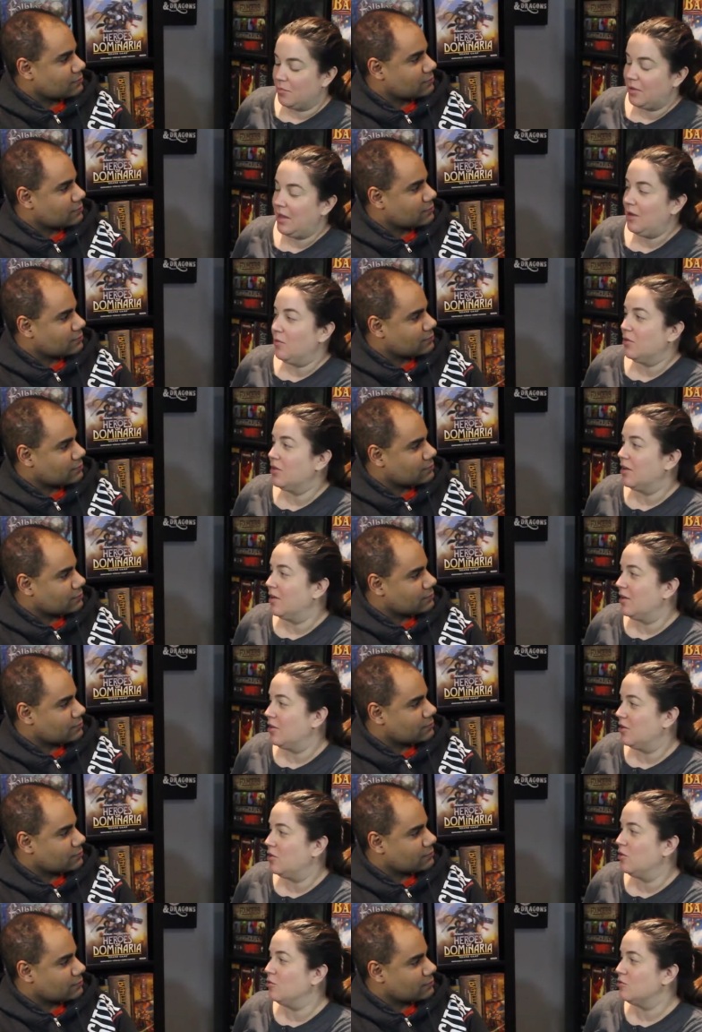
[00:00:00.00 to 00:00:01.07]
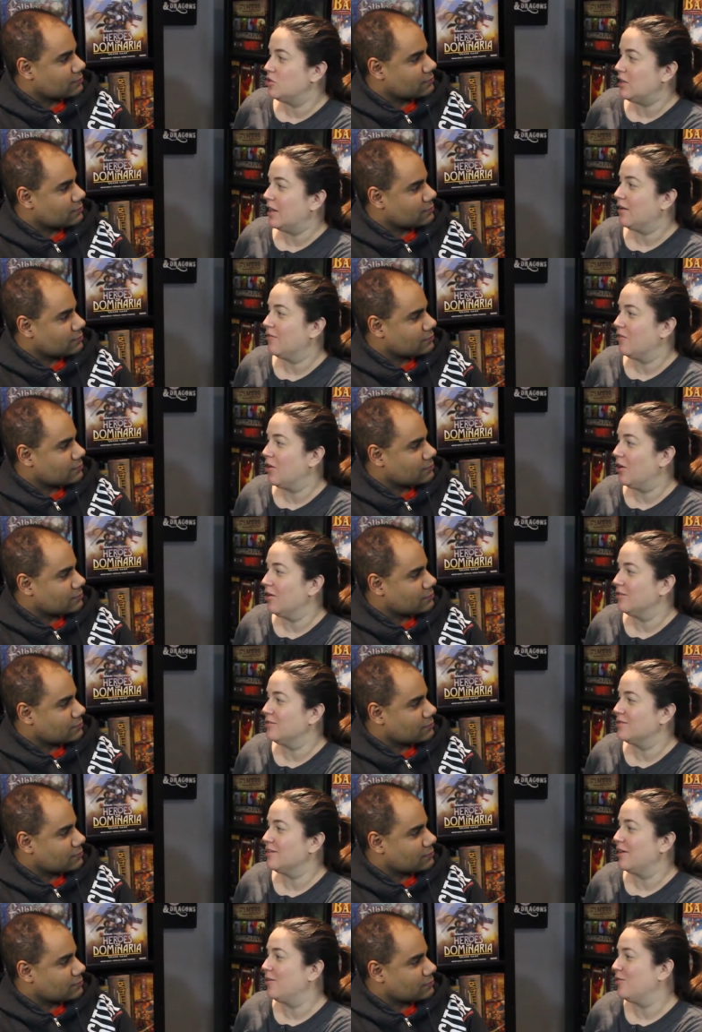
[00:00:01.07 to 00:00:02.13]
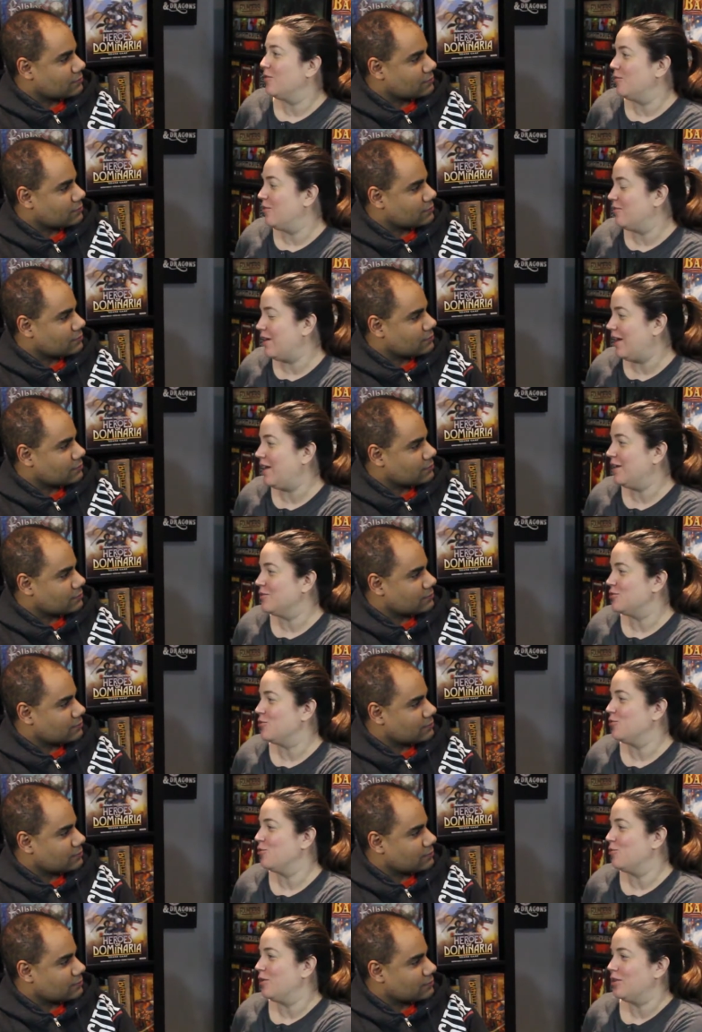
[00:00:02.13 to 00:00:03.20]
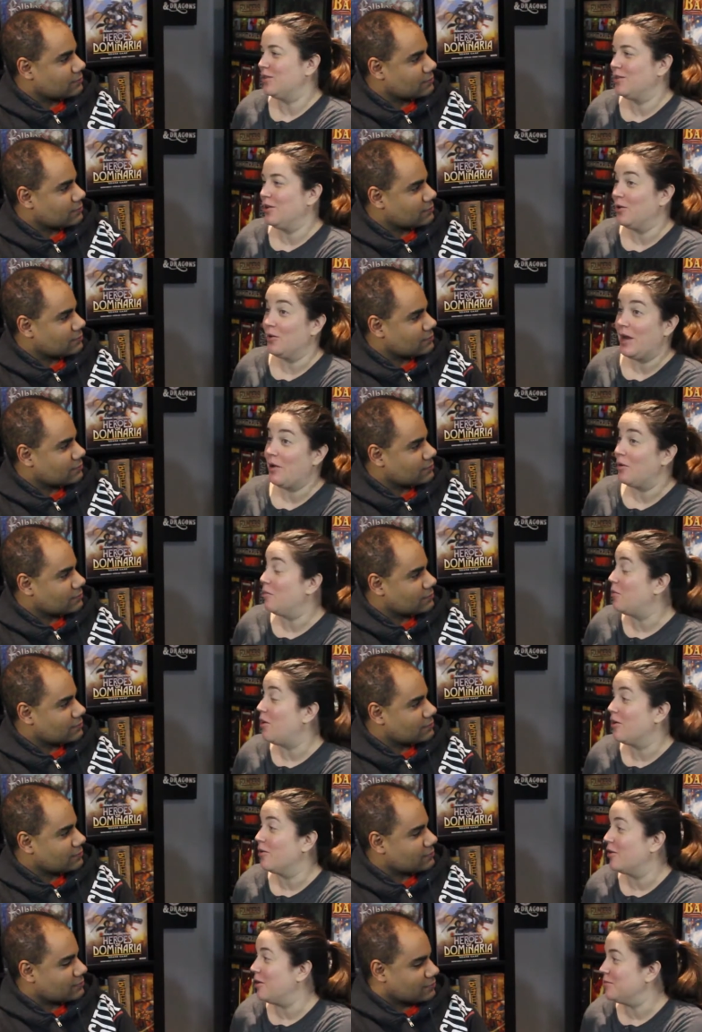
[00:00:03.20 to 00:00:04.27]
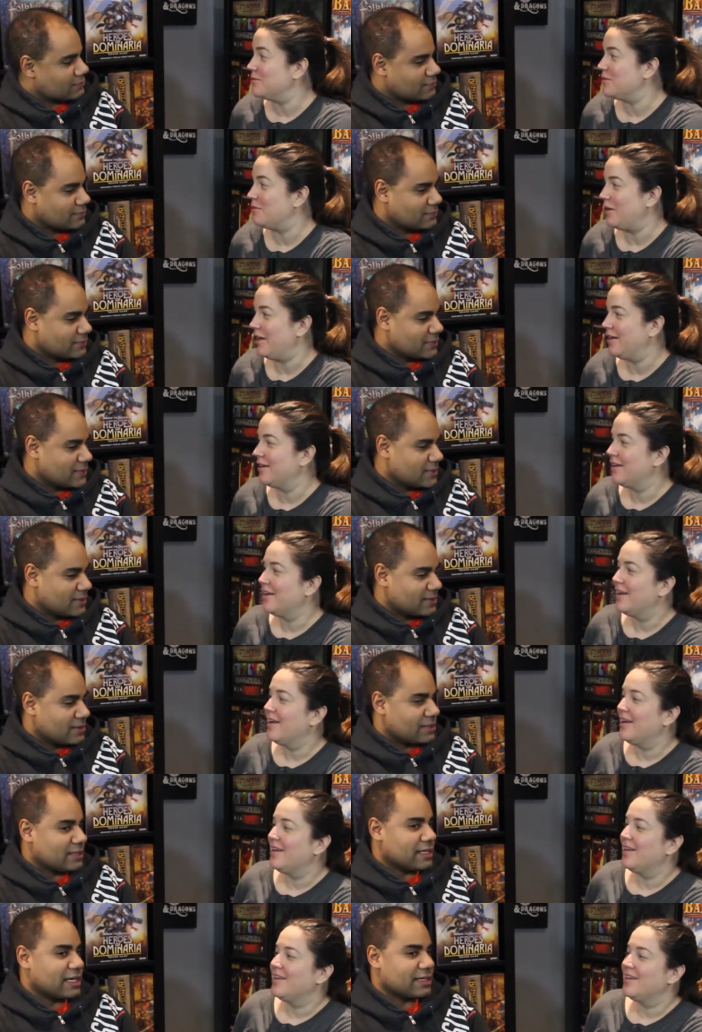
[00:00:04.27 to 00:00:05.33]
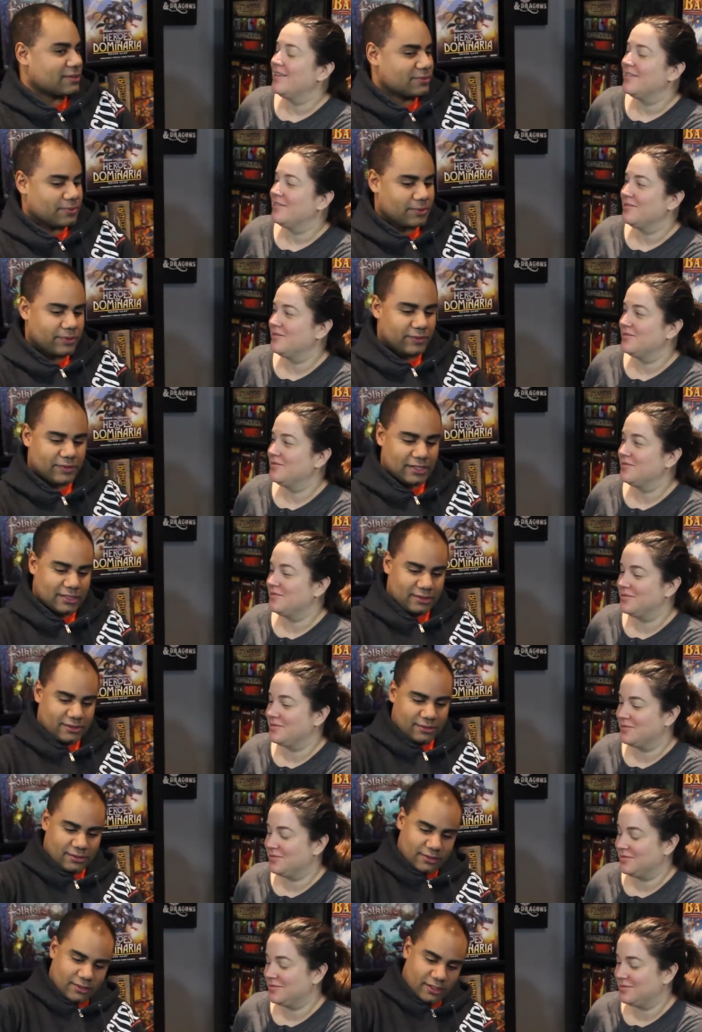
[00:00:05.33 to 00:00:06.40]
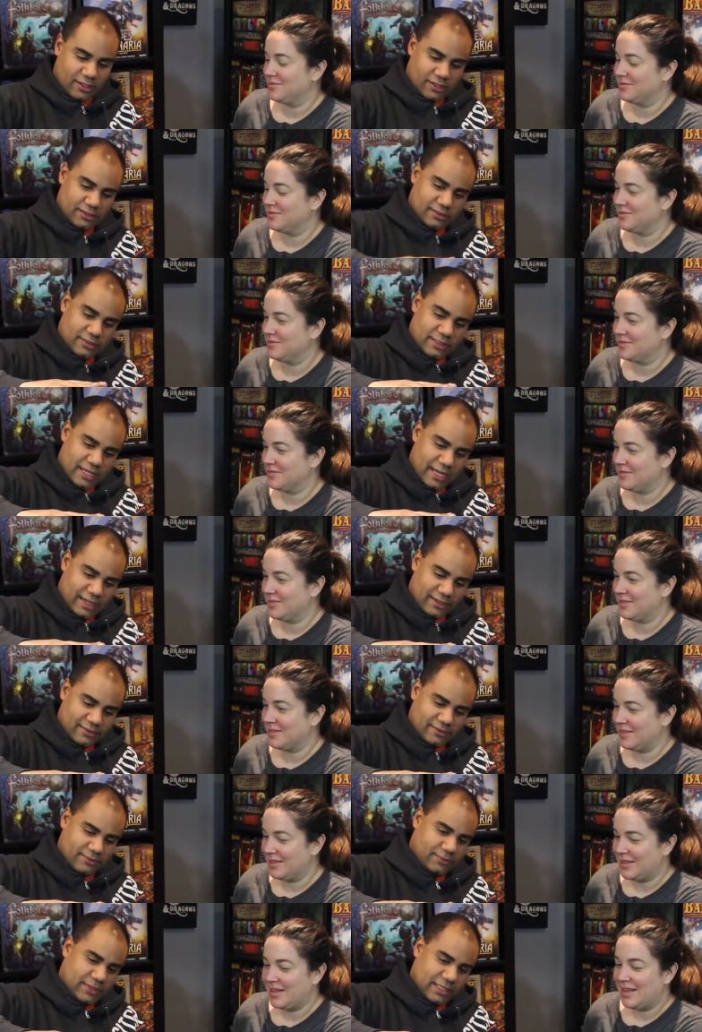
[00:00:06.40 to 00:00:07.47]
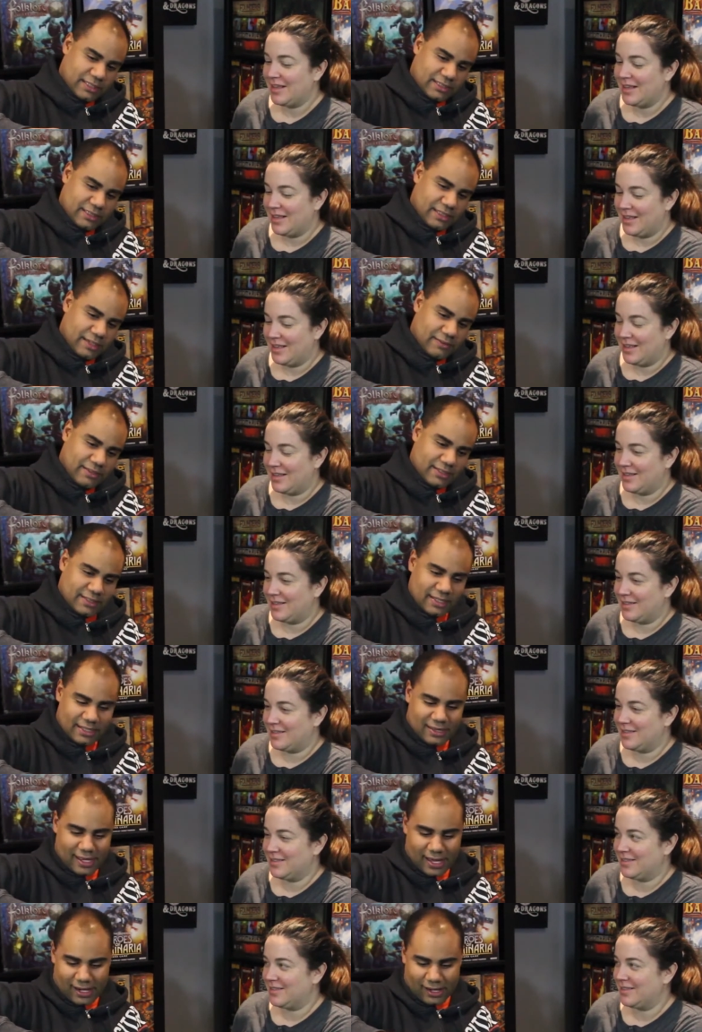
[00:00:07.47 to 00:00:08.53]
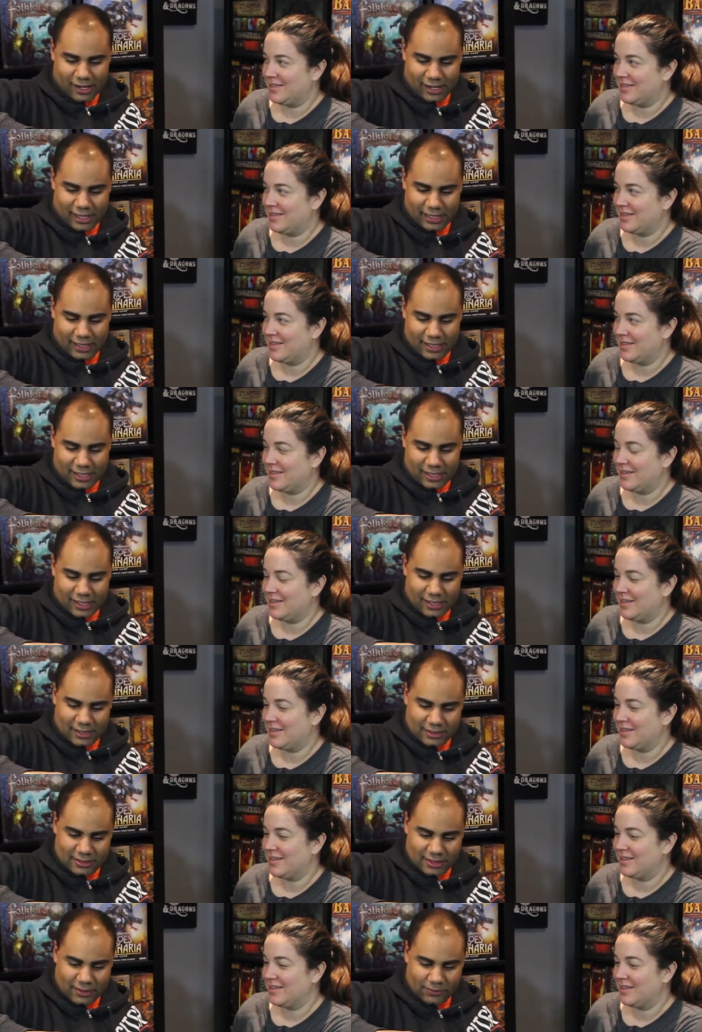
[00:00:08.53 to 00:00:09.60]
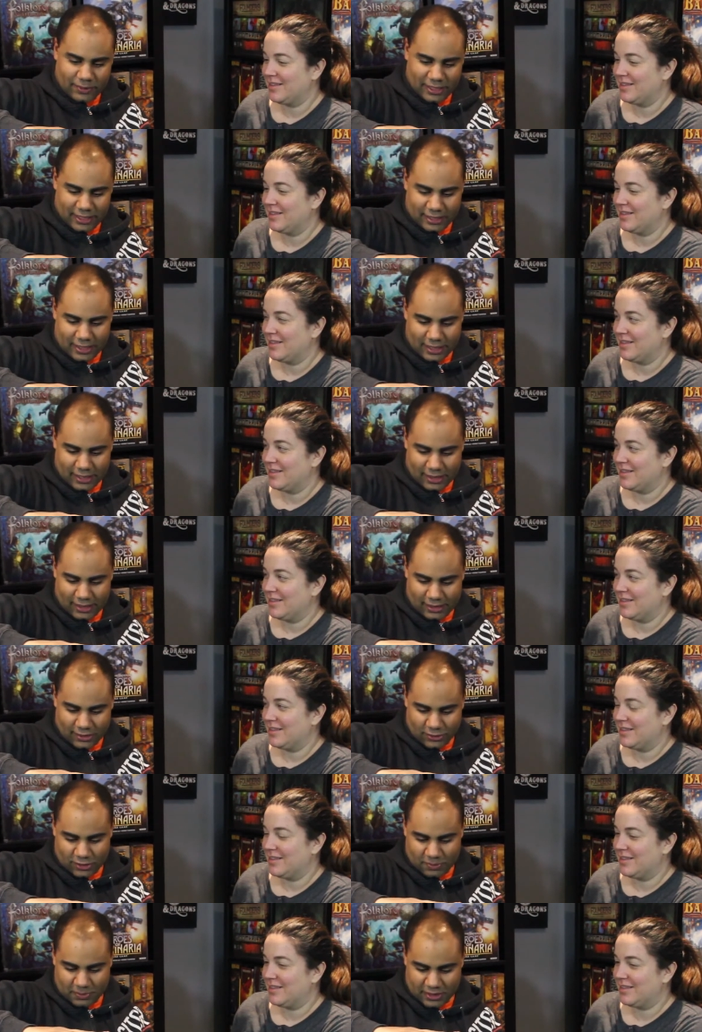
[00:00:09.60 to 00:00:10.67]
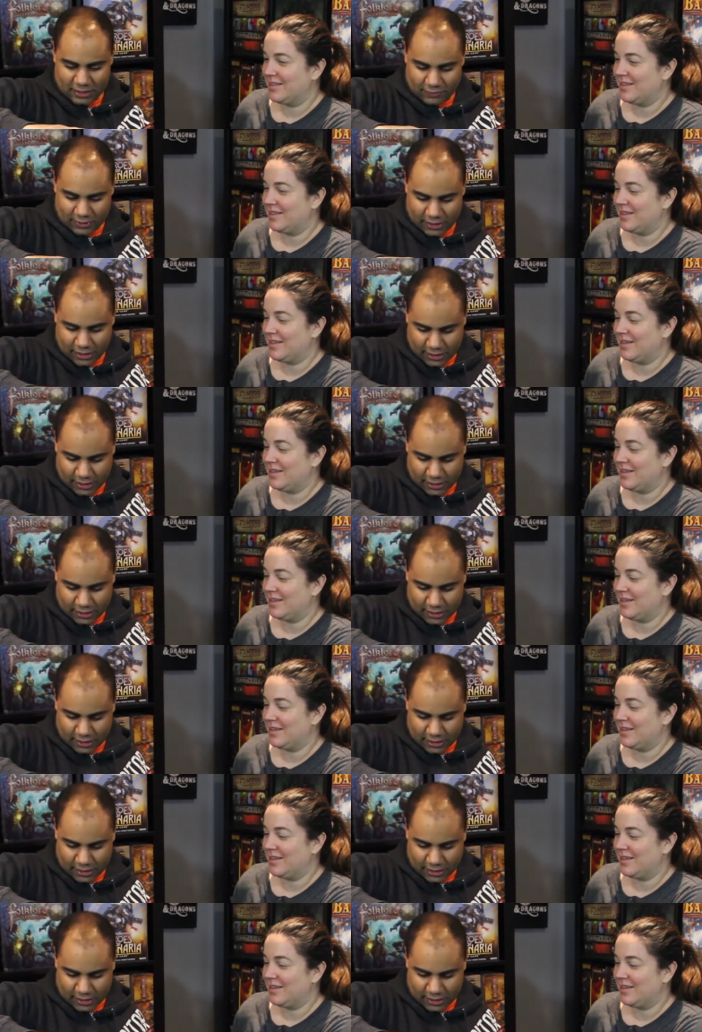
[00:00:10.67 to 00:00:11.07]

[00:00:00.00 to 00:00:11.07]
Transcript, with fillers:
Speaker 1: playing with a huge deck of cards like we've had issues with you know harry potter comes to mind
Speaker 2: yes where we've got card stack when it's sleeved that's like that high and it's like we need the those specific